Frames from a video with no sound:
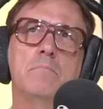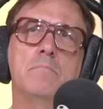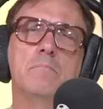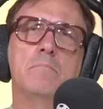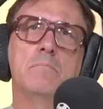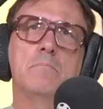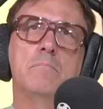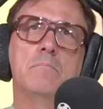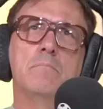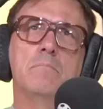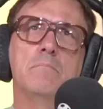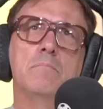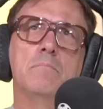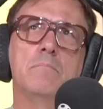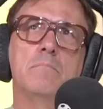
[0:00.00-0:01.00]

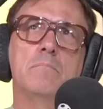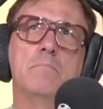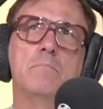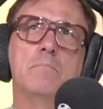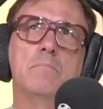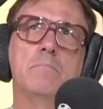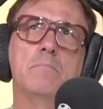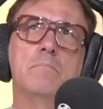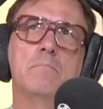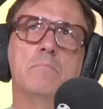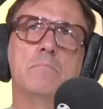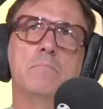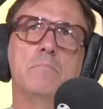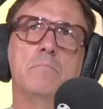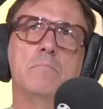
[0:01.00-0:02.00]

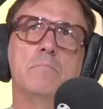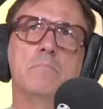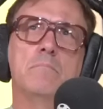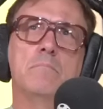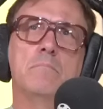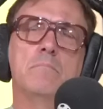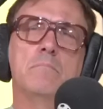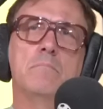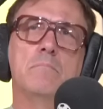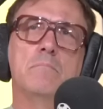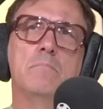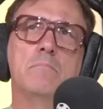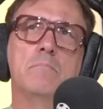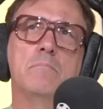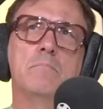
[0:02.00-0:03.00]

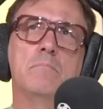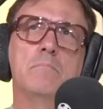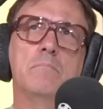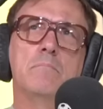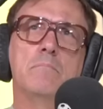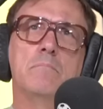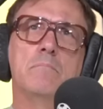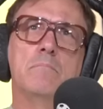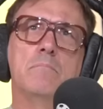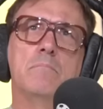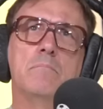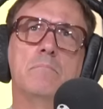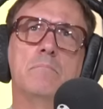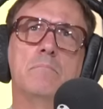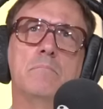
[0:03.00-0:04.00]

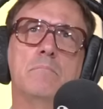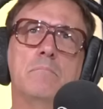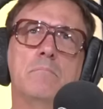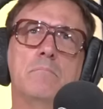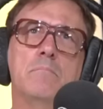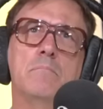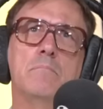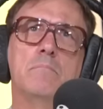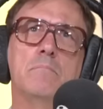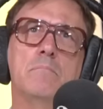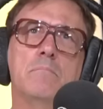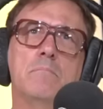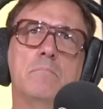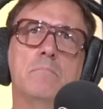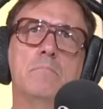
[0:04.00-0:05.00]

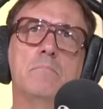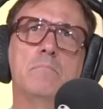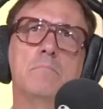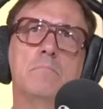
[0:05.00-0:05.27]
No words are spoken by the person on screen.